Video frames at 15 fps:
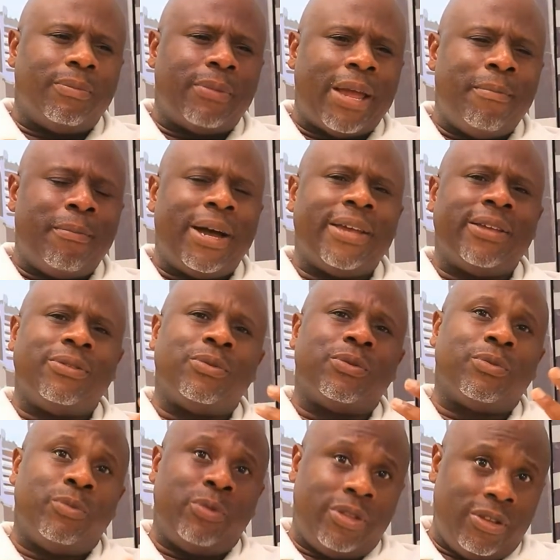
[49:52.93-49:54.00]
my mind
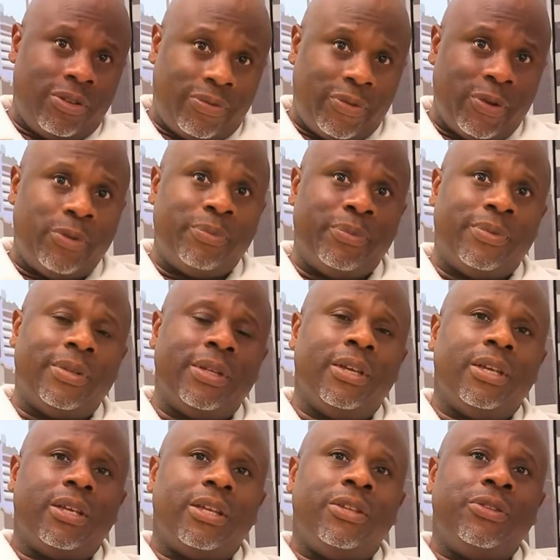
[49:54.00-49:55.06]
with this film
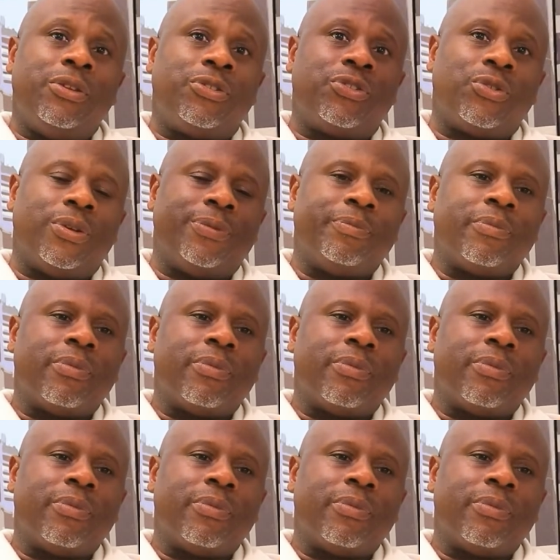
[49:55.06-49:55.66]
industry.